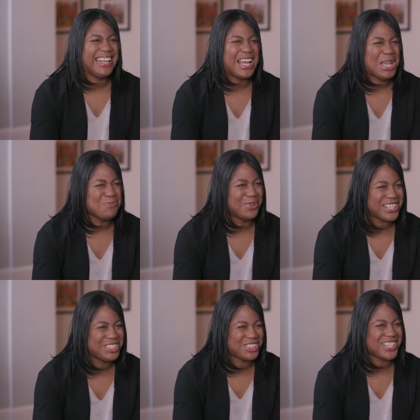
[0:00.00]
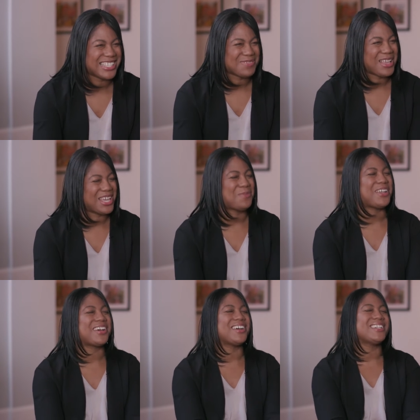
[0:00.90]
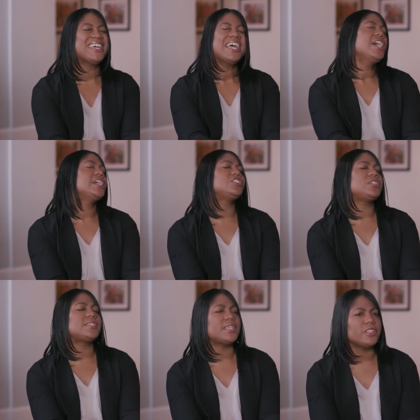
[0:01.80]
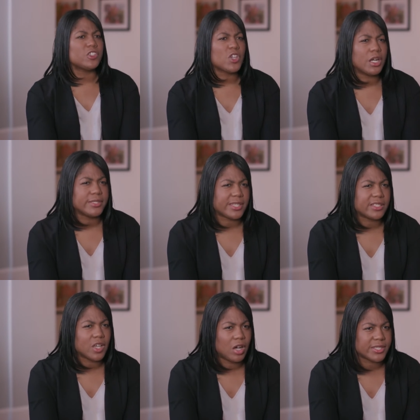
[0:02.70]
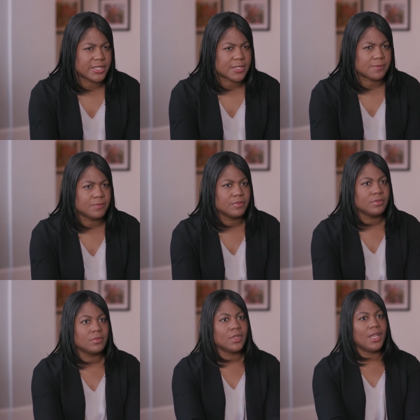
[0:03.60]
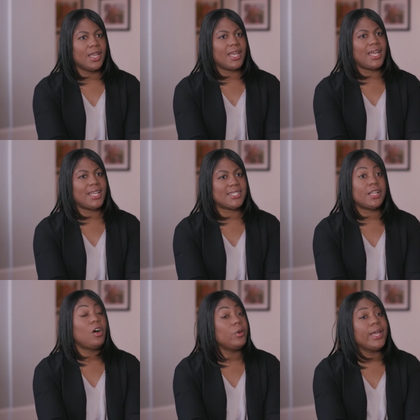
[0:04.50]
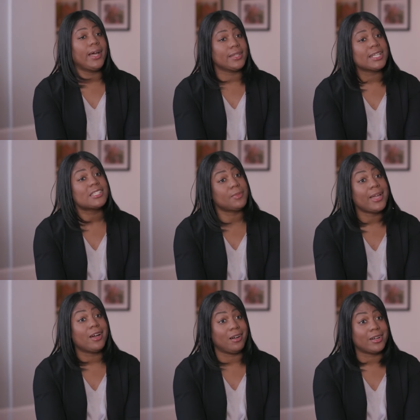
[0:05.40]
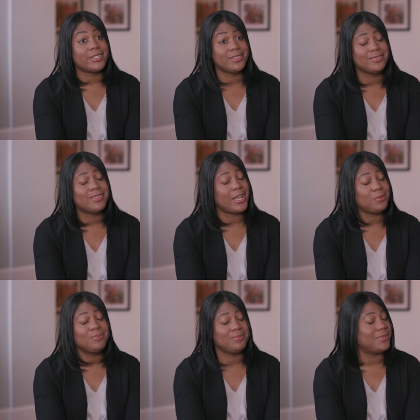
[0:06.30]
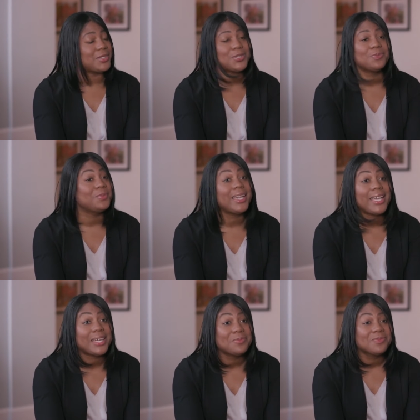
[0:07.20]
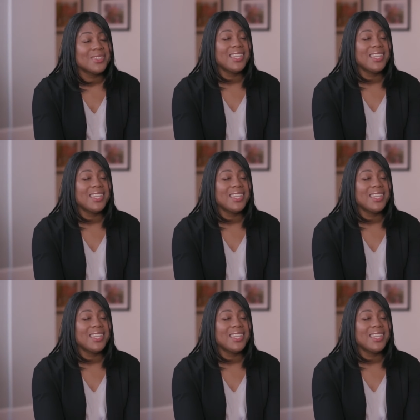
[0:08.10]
I'm pretty sure that's my library card. And she said, This card says Austin. And I said, Oh, yeah, that's my card. I'm, that's me.